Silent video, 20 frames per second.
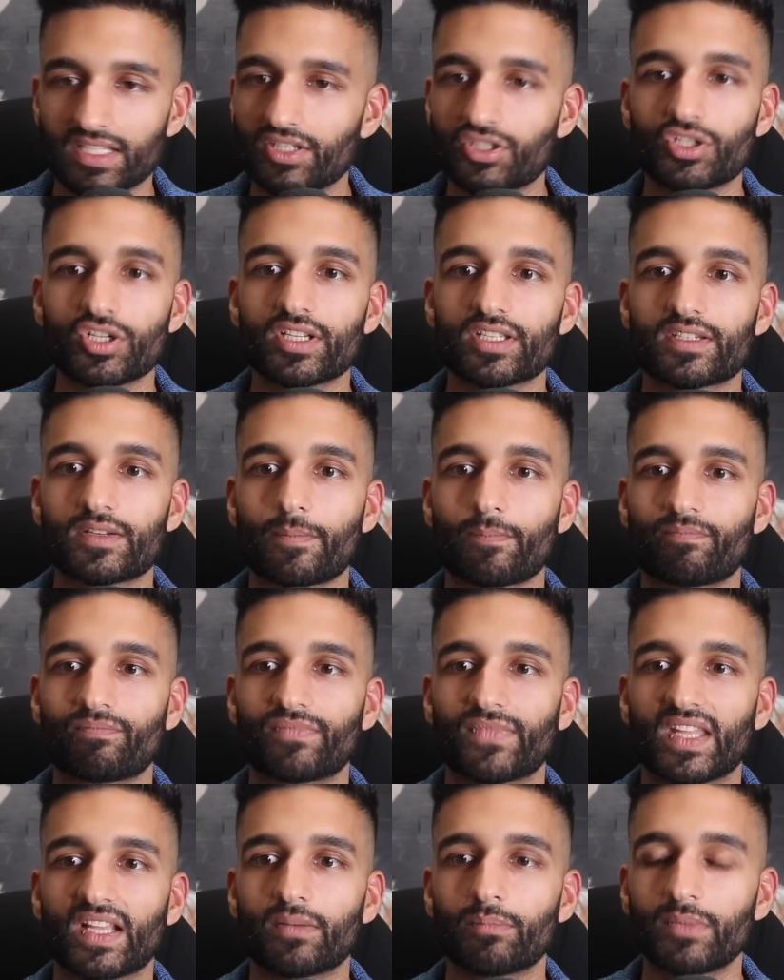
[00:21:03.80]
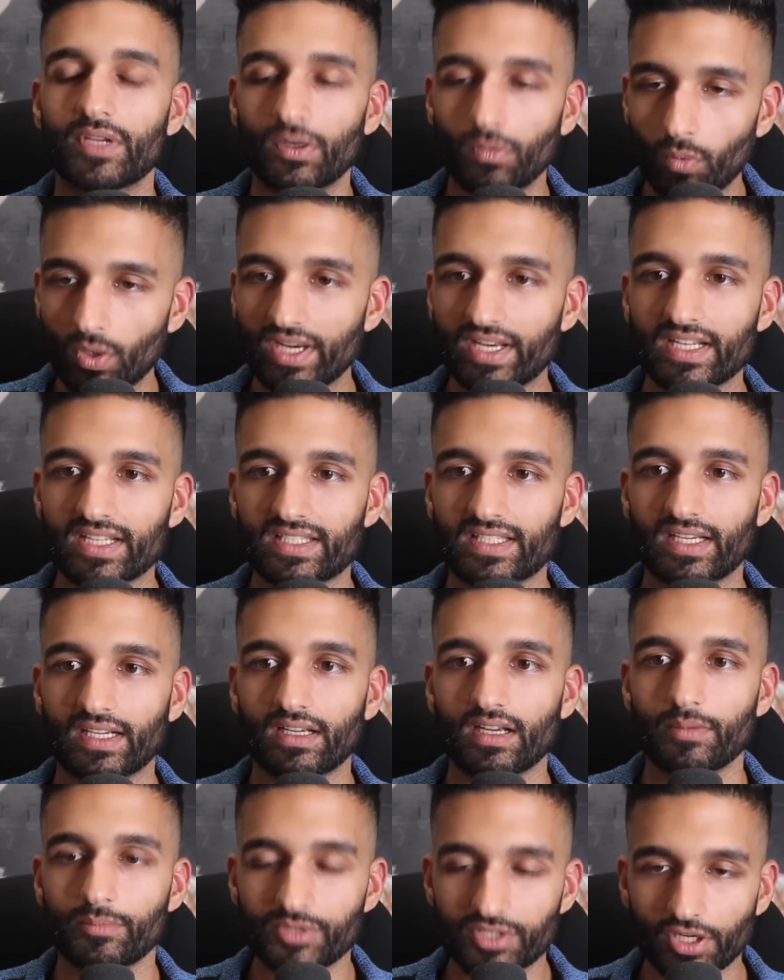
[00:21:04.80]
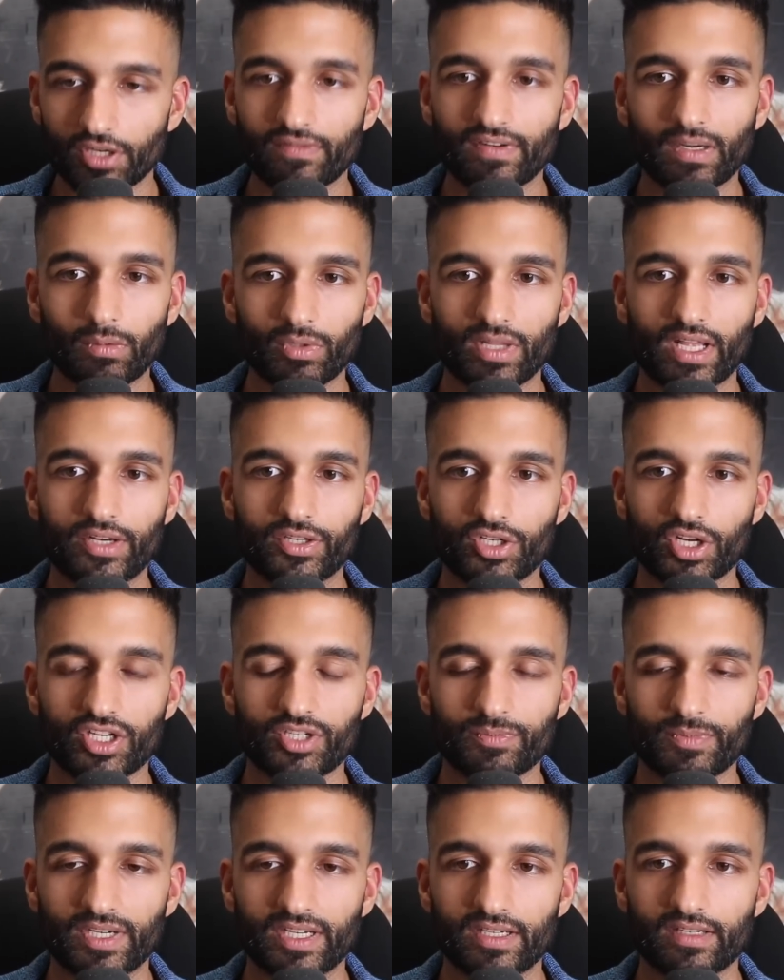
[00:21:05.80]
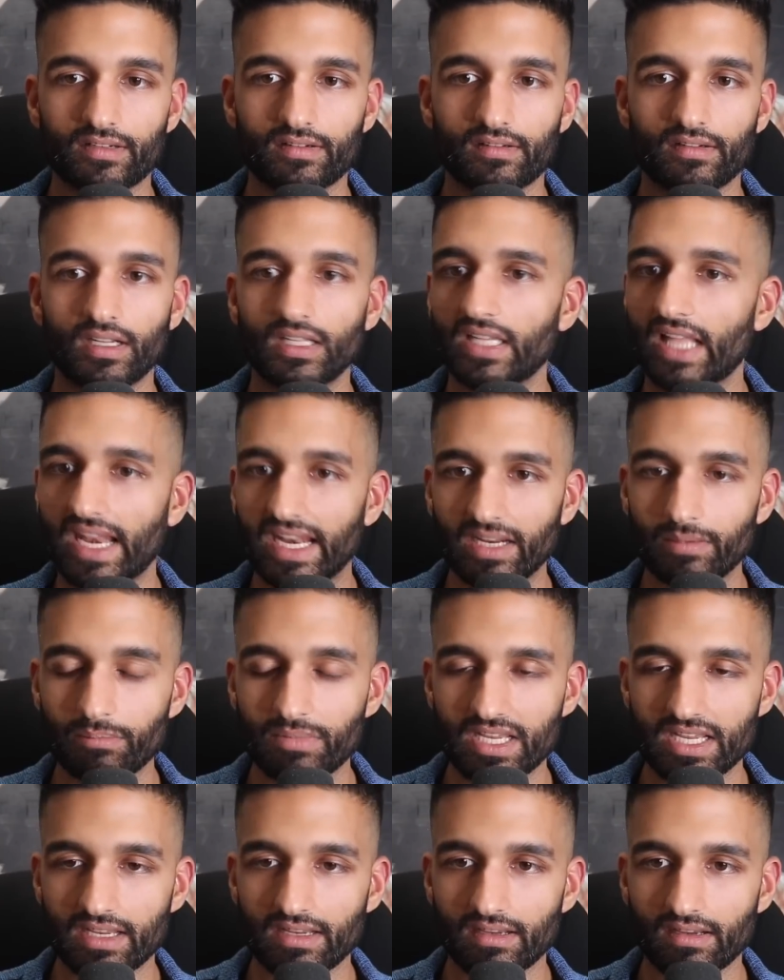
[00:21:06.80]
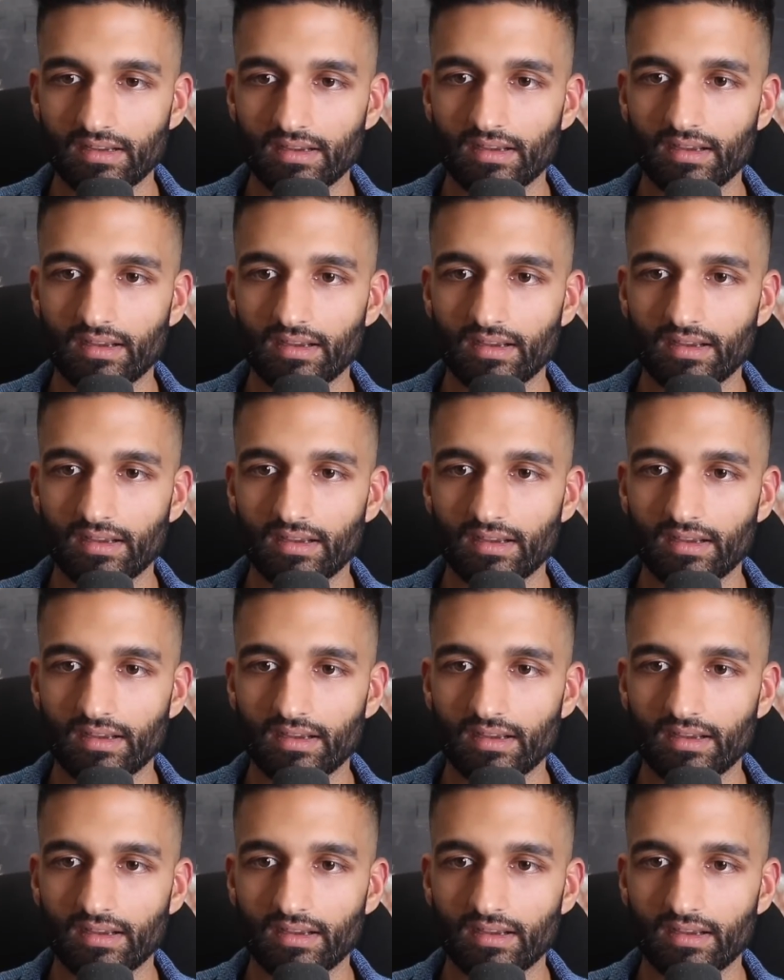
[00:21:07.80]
it's just a mere witnessing, observing without judgment, a letting be.